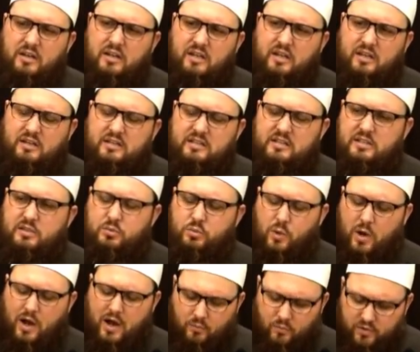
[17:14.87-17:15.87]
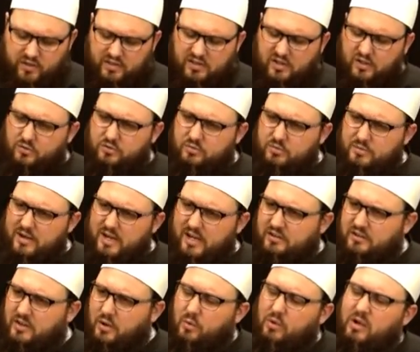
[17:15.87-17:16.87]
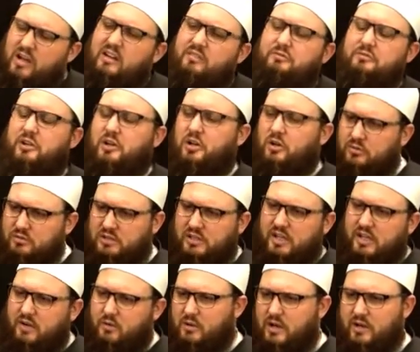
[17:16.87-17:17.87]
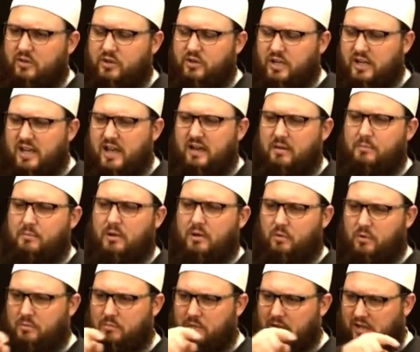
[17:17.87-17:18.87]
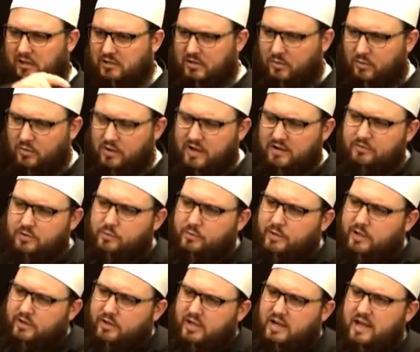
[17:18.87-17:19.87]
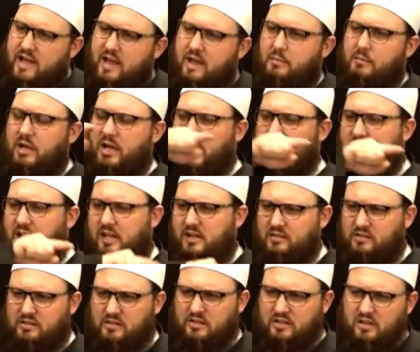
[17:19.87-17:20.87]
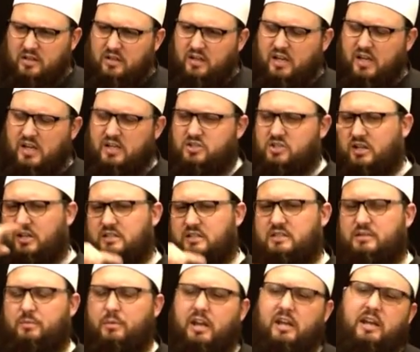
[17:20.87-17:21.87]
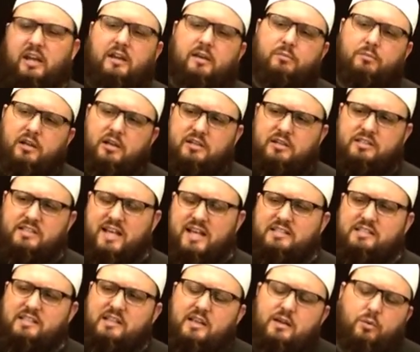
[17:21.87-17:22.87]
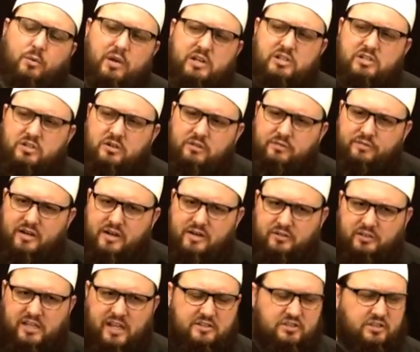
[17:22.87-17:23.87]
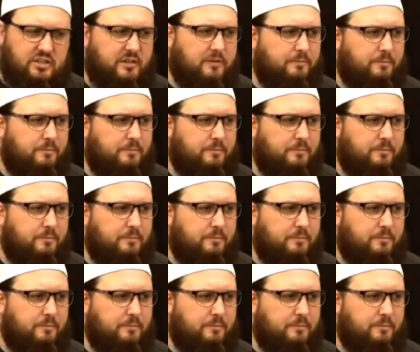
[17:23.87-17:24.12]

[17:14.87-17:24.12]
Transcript: And this is why we don't make tawaf only around the Kaaba, we make tawaf around the Kaaba and Hijr Ismail, because that's the original foundation.